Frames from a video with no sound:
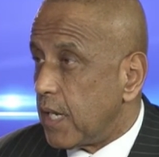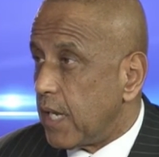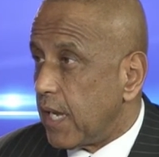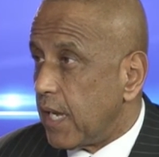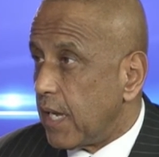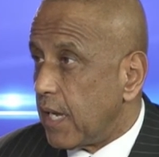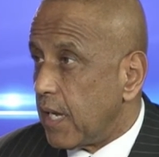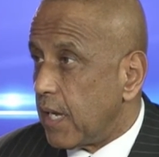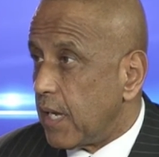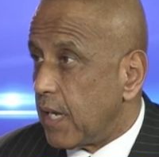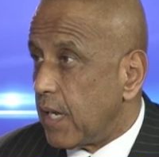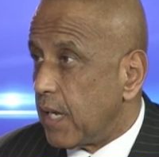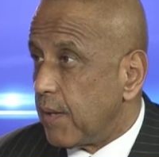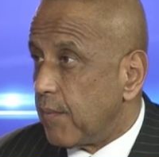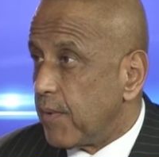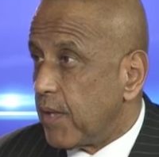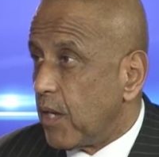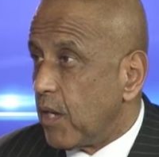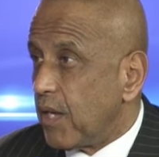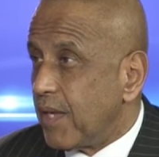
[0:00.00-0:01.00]
Laquan
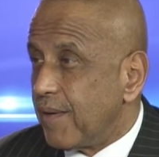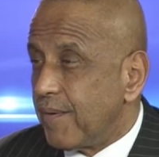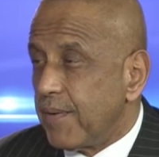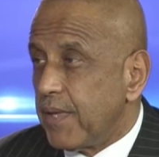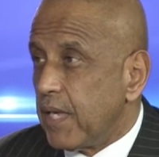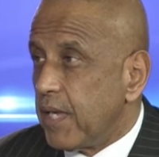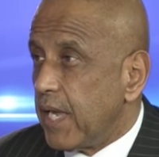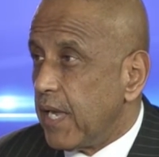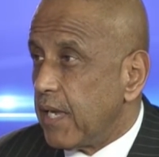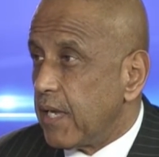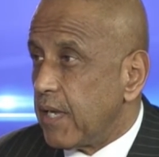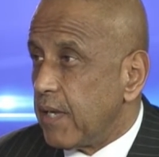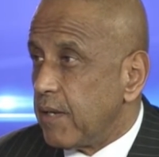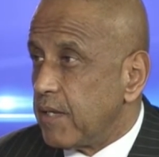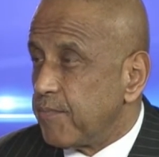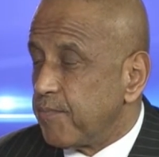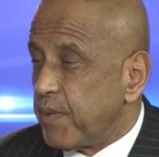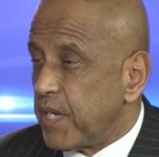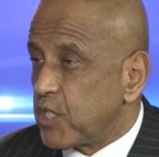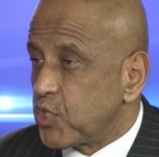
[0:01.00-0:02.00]
McDonald in Chicago,
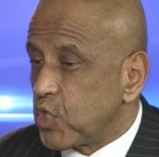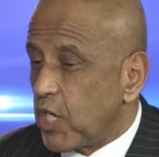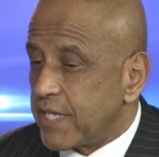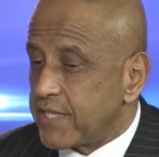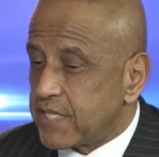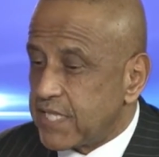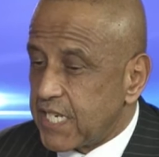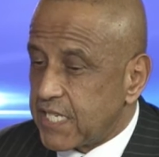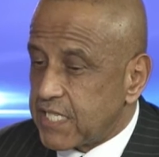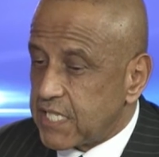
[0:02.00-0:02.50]
being shot times.